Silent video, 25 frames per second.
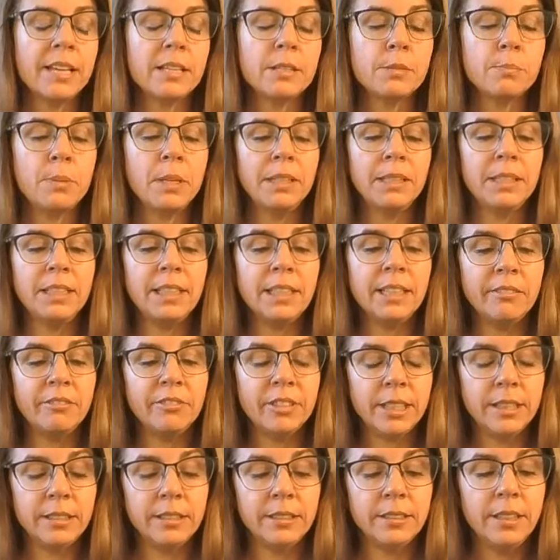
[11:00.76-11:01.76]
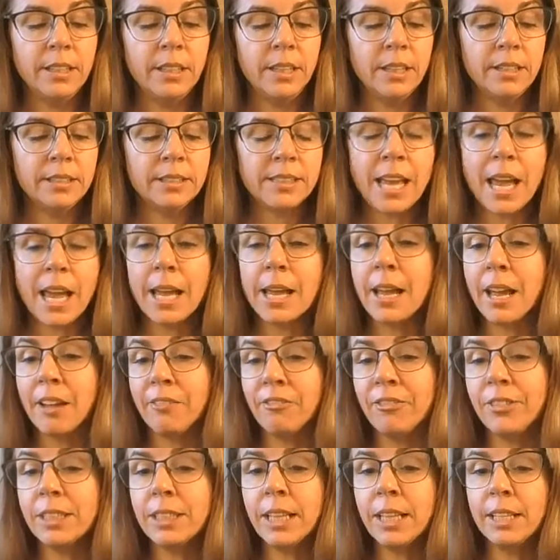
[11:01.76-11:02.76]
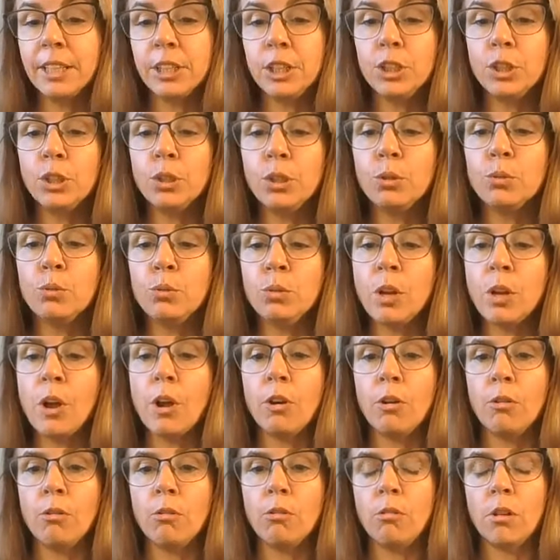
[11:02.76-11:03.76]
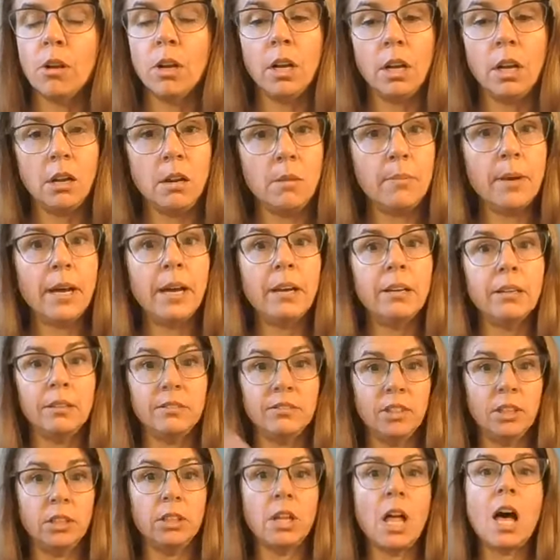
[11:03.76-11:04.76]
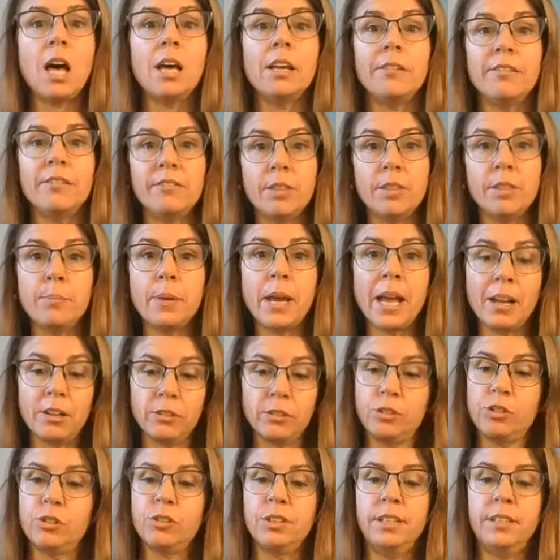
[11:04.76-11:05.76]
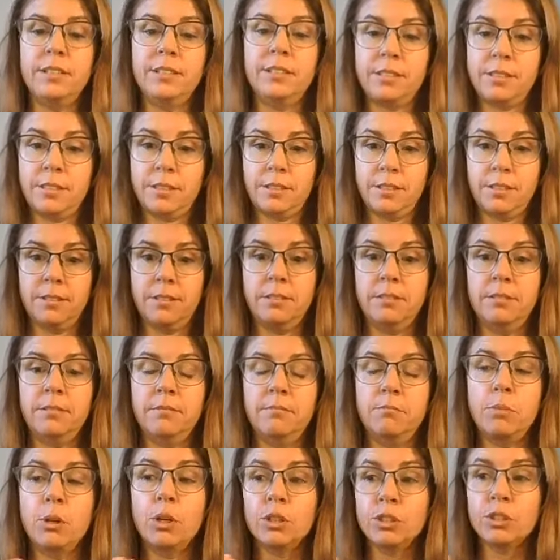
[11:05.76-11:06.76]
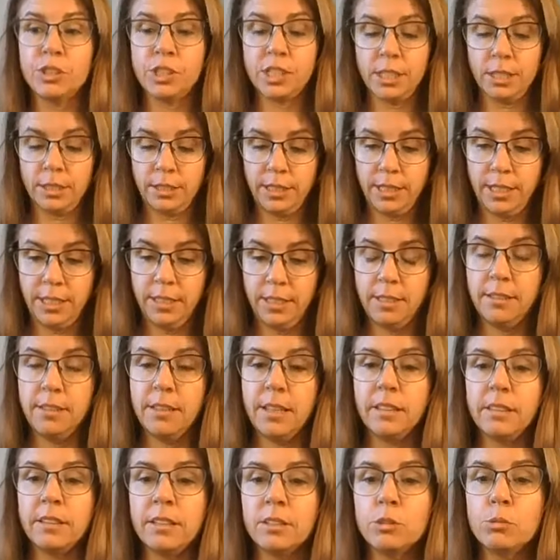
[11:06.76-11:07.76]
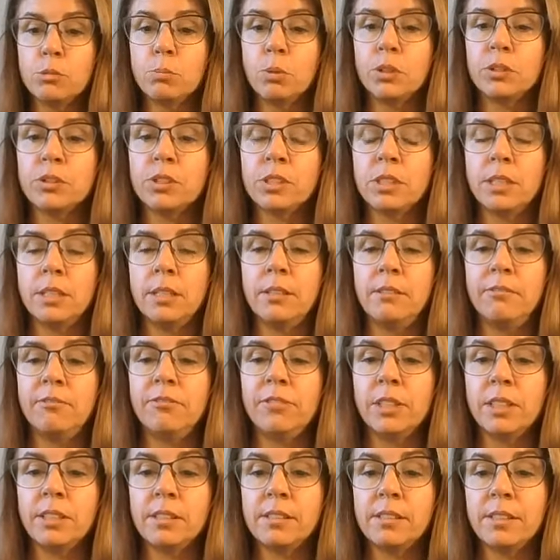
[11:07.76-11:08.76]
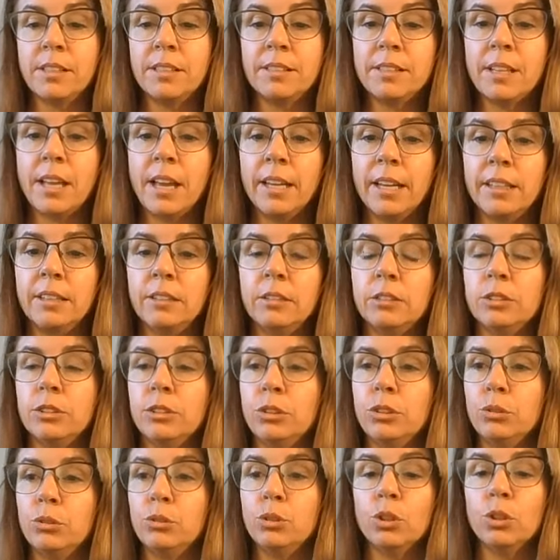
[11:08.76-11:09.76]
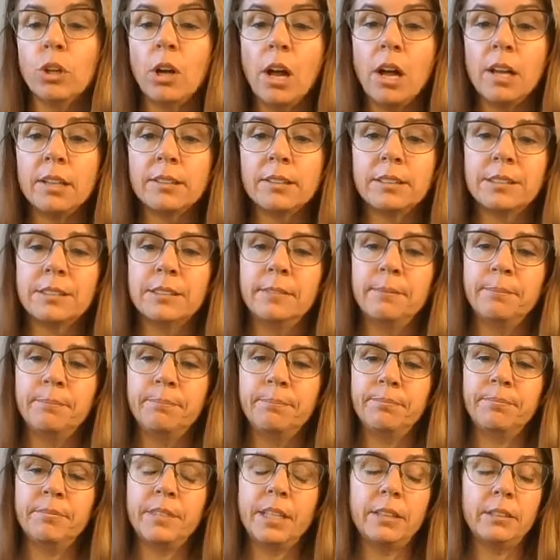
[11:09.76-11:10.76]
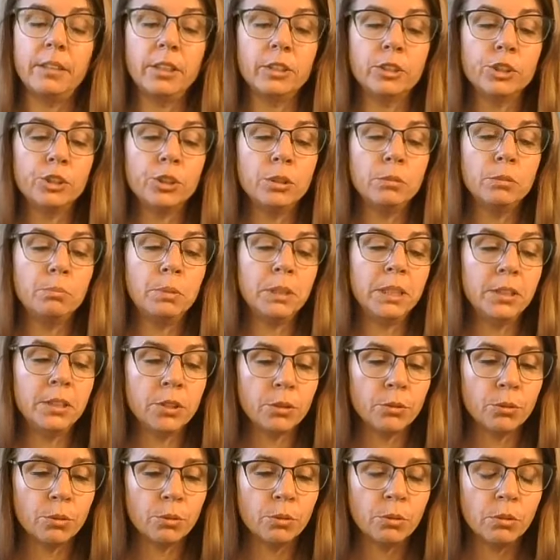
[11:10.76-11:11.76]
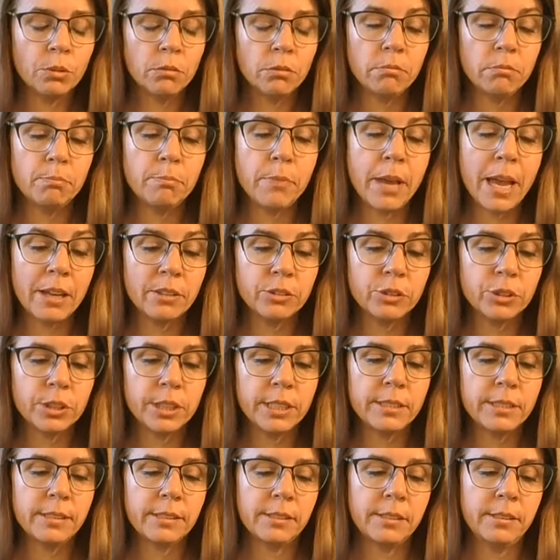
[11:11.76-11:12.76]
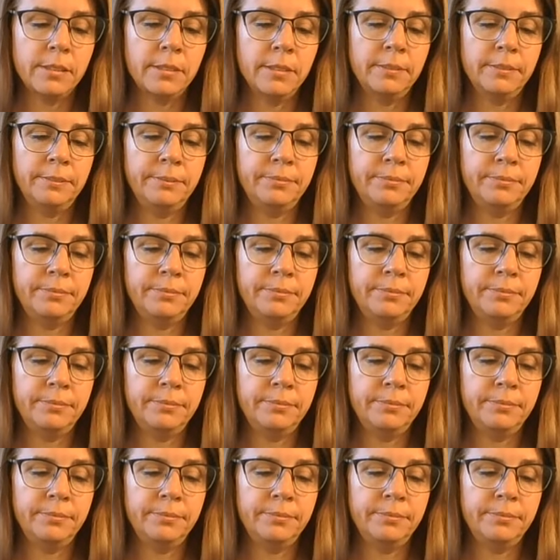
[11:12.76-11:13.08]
has been given time i feel like you know about a lot of the boundaries personally that this person feels entitled to cross that there should be no boundaries.